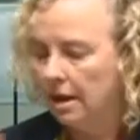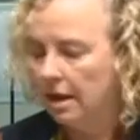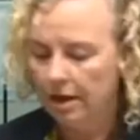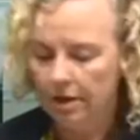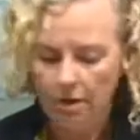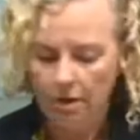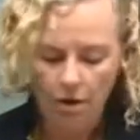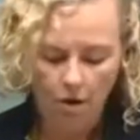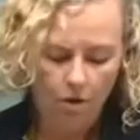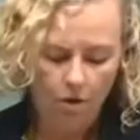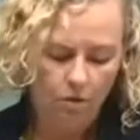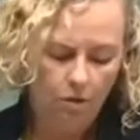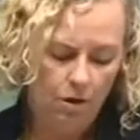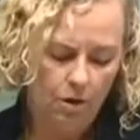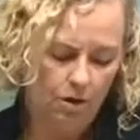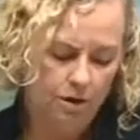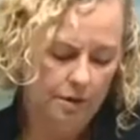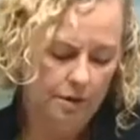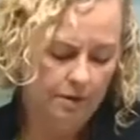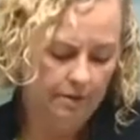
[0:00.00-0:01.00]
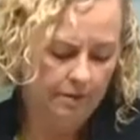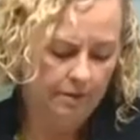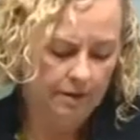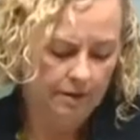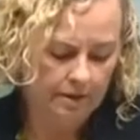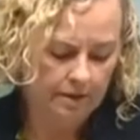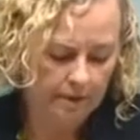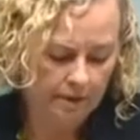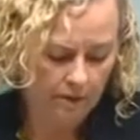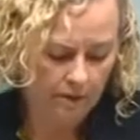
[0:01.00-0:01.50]
and a whole host of
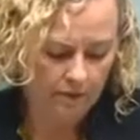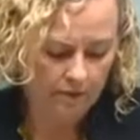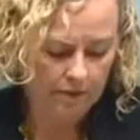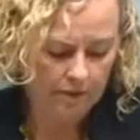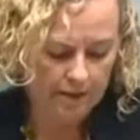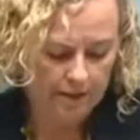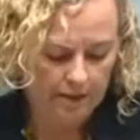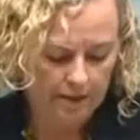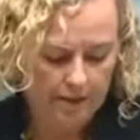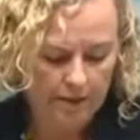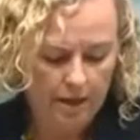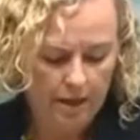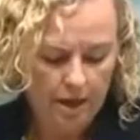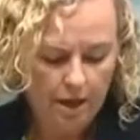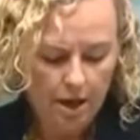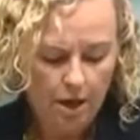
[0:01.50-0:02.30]
other services,